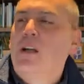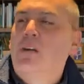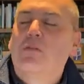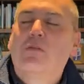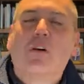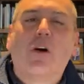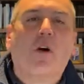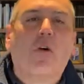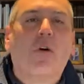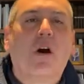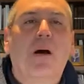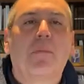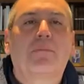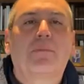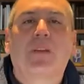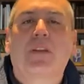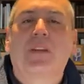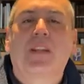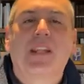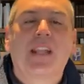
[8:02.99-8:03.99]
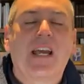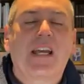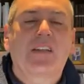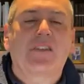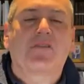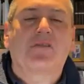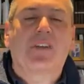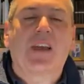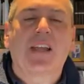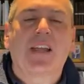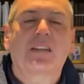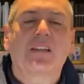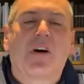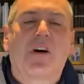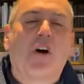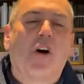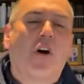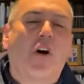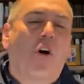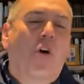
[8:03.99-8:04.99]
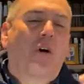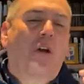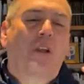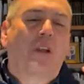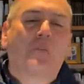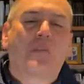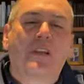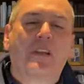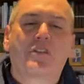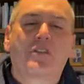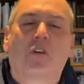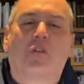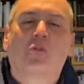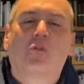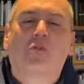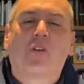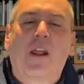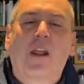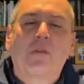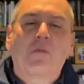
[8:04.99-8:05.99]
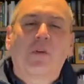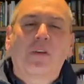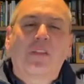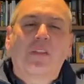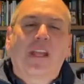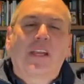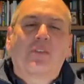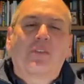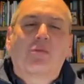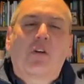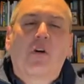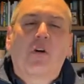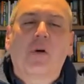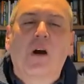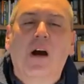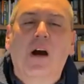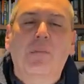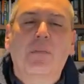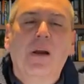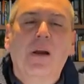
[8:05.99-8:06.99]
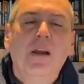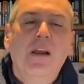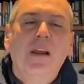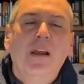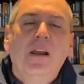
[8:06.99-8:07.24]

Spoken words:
Grow up to the next phase. Oh, it'll be so great when they grow up.